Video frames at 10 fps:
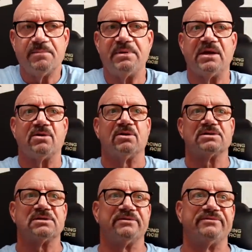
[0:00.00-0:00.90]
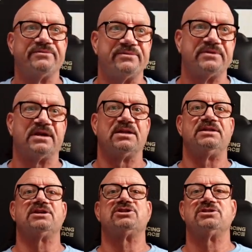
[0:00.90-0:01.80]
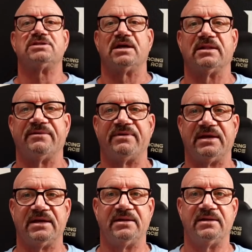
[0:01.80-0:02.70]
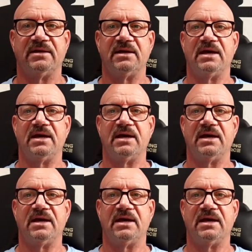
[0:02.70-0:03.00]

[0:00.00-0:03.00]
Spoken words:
because of the conditions they're living in